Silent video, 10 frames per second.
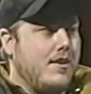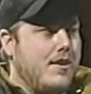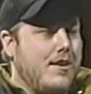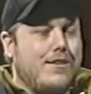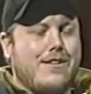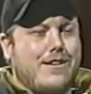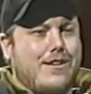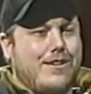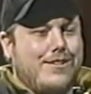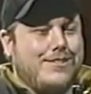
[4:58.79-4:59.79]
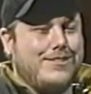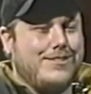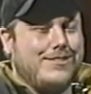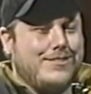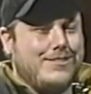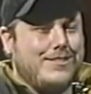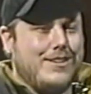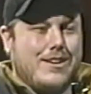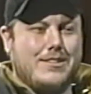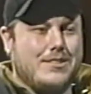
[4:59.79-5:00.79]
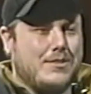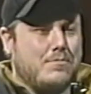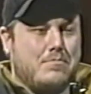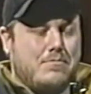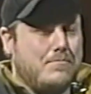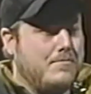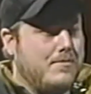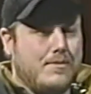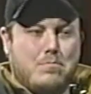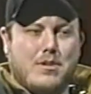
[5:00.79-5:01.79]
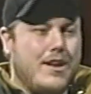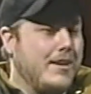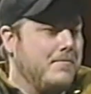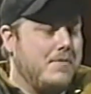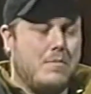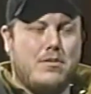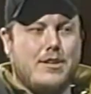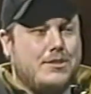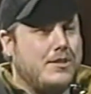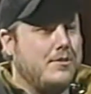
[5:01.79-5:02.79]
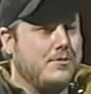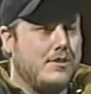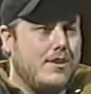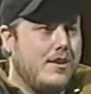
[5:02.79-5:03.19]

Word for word: and uh, just. Played. They played shows.